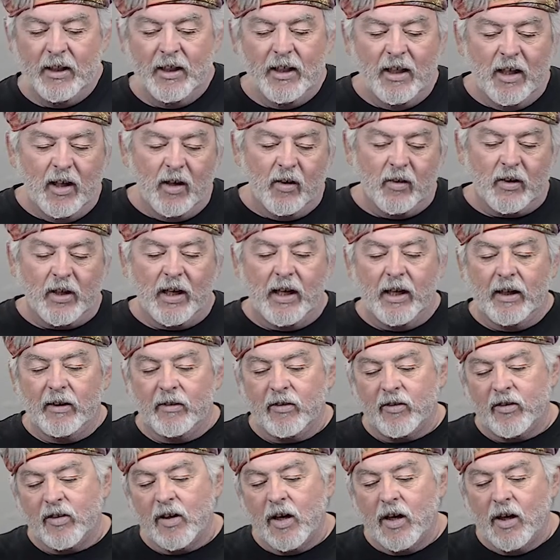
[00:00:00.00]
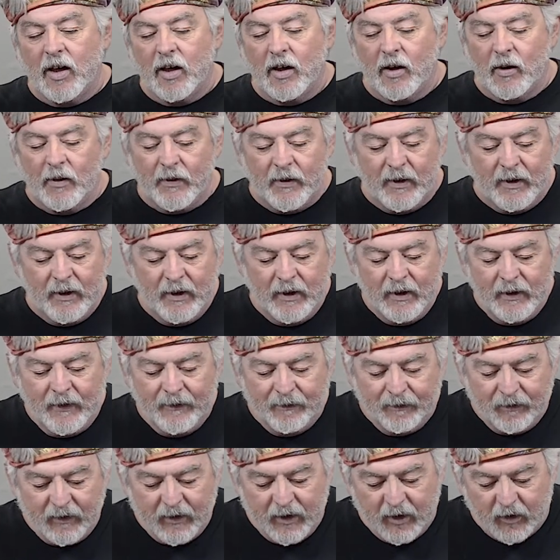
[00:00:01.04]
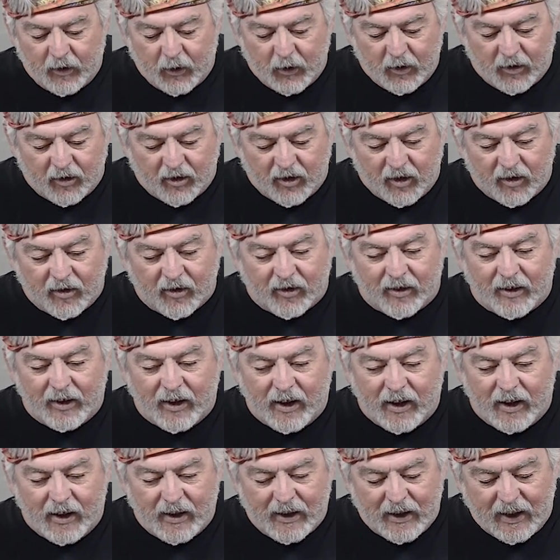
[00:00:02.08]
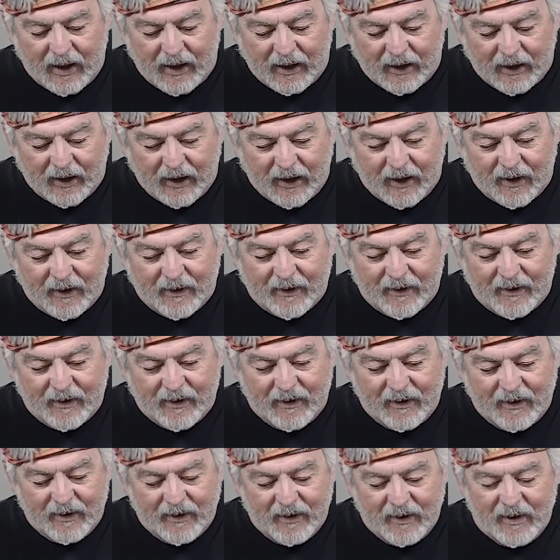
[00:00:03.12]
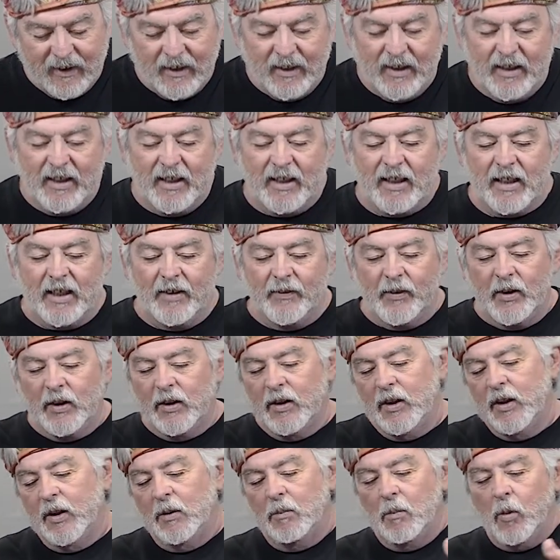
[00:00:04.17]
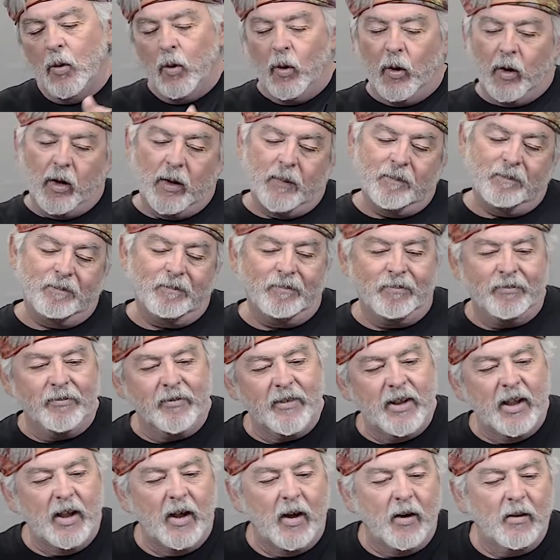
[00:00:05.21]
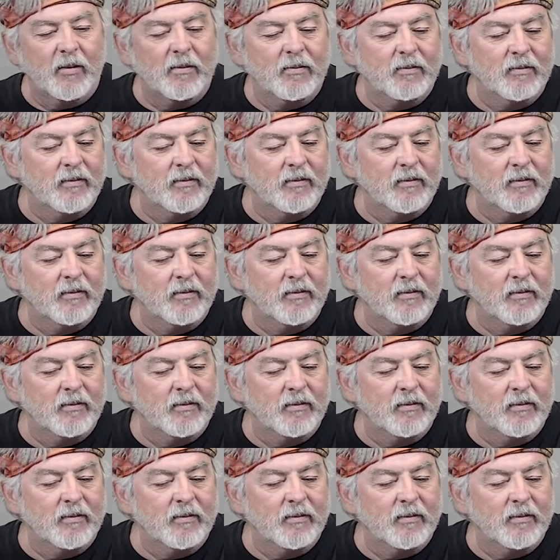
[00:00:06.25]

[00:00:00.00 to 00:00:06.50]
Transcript: Okay, so this was just to kind of give it a little more, oomph.